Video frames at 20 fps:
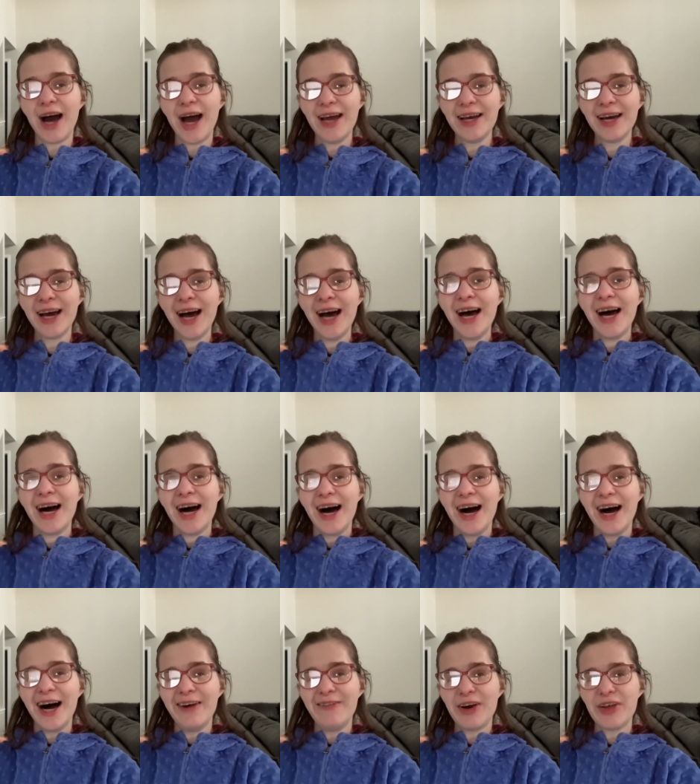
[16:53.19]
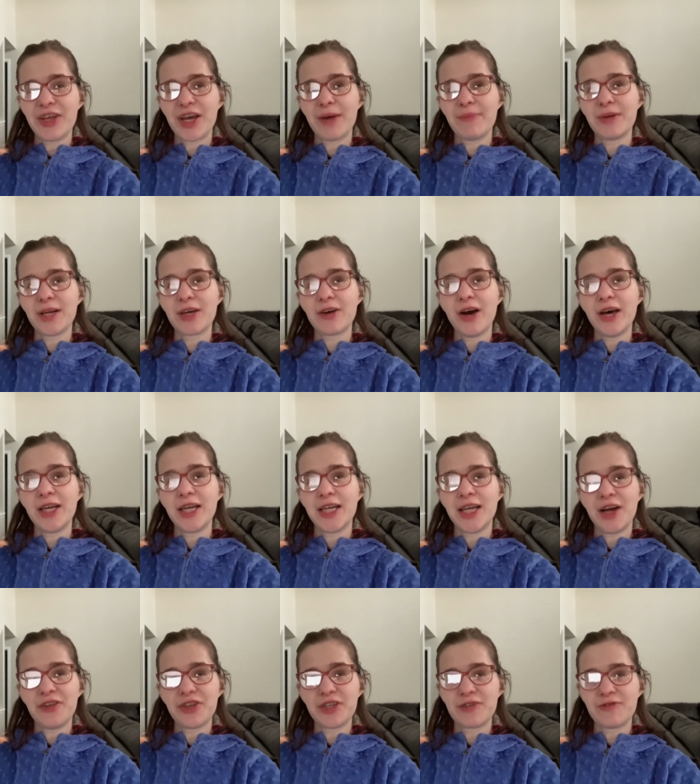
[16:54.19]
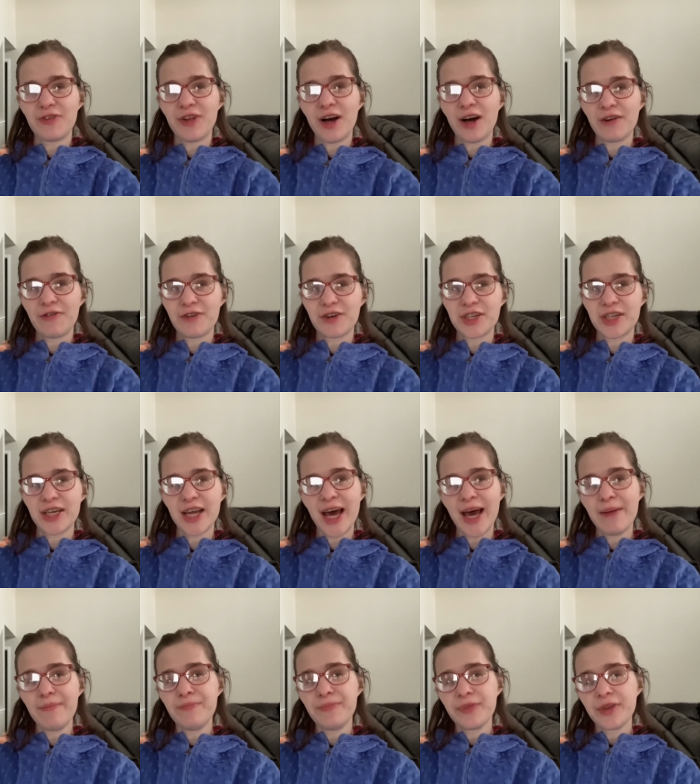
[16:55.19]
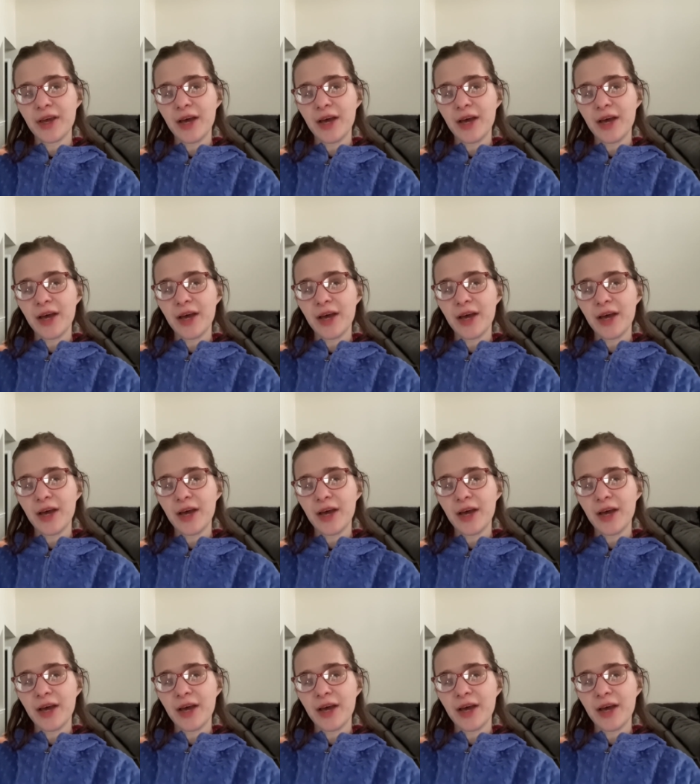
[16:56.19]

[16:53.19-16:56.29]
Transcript: I think I'm going to go ahead and end out this vlog for today.